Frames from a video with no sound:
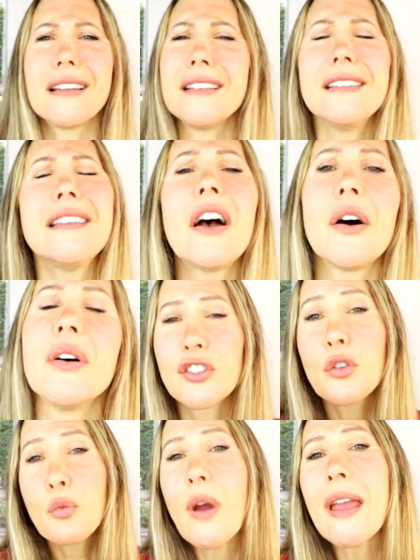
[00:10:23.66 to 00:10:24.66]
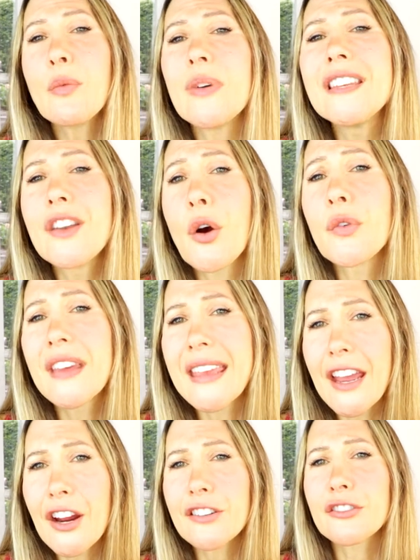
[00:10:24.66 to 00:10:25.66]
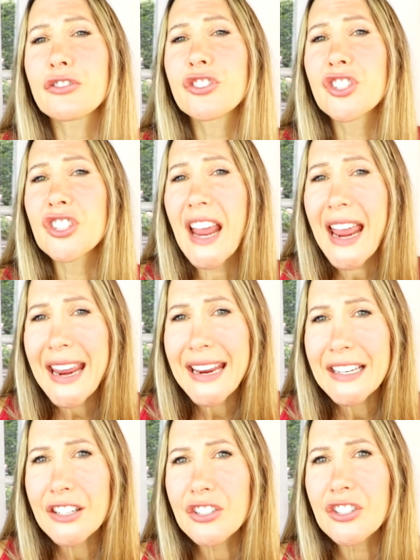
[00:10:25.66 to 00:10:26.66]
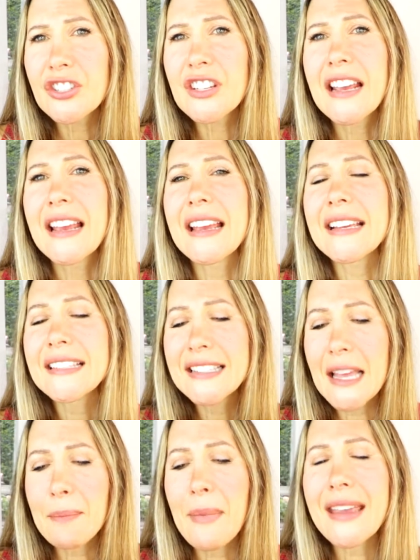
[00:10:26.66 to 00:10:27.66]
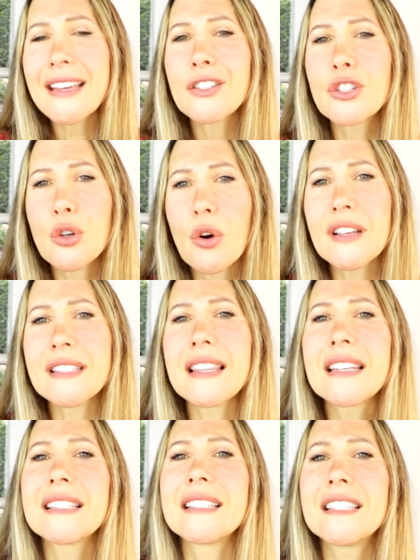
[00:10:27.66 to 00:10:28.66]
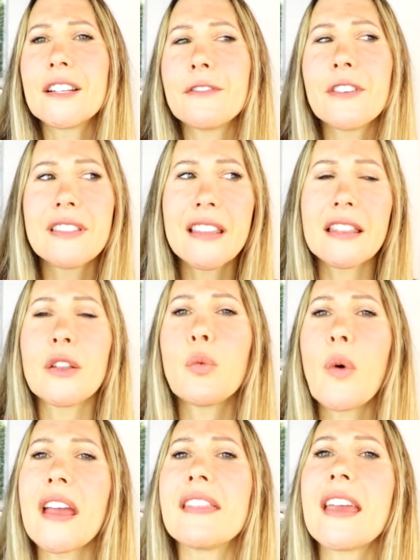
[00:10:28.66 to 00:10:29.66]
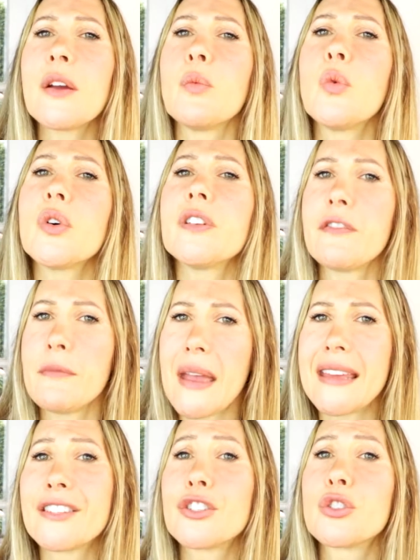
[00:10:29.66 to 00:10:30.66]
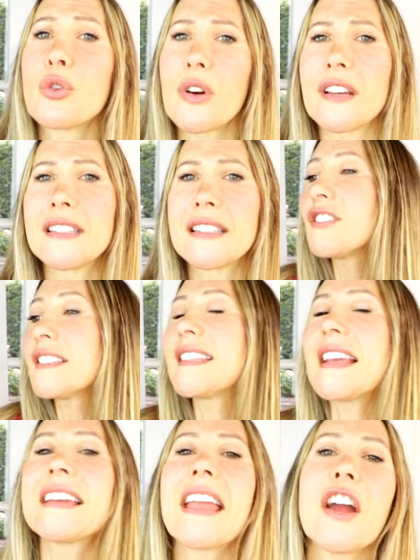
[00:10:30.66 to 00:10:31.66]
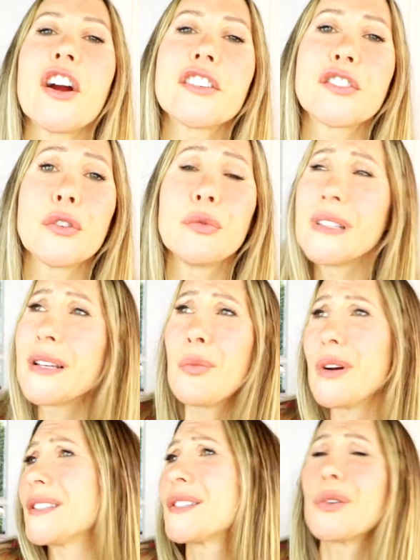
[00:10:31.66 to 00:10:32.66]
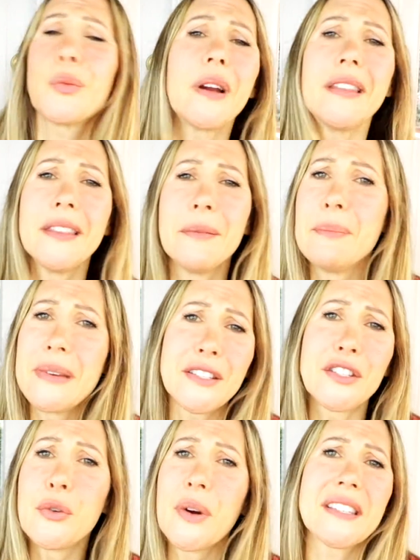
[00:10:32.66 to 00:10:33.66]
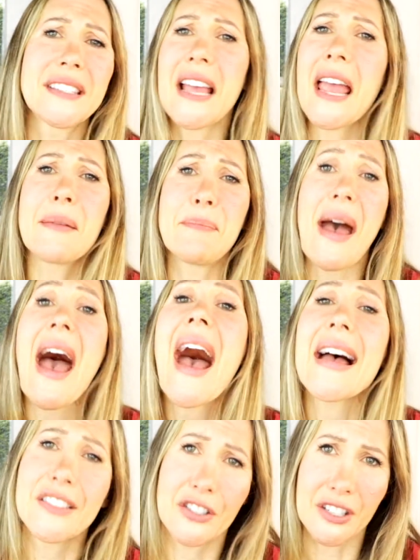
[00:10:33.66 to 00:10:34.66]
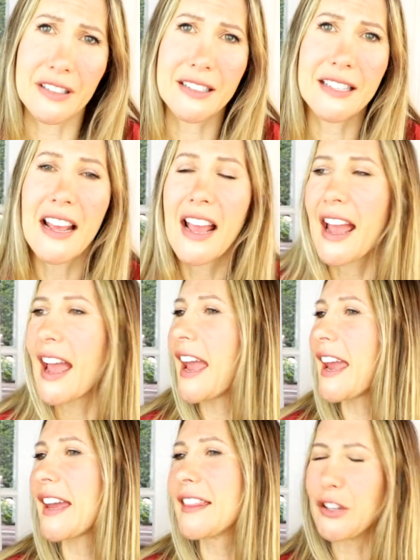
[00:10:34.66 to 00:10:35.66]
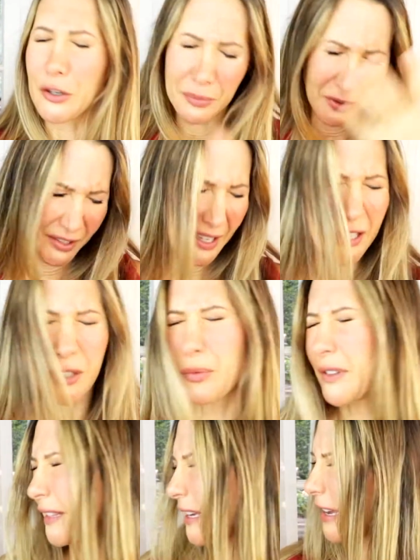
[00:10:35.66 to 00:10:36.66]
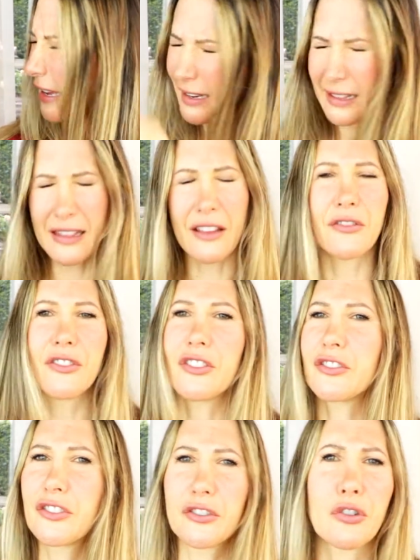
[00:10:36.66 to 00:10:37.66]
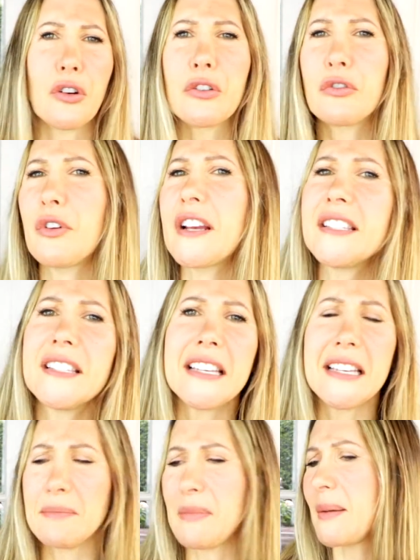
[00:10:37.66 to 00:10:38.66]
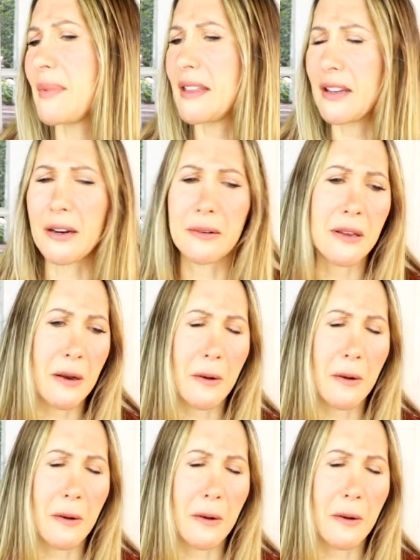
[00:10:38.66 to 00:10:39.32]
no. So the way we know the character changed is they make a choice that is different than the way they would have made a choice. So let's say a character really wants to win the Miss USA pageant, and they're obsessed with it, and they're just going crazy, and maybe they're,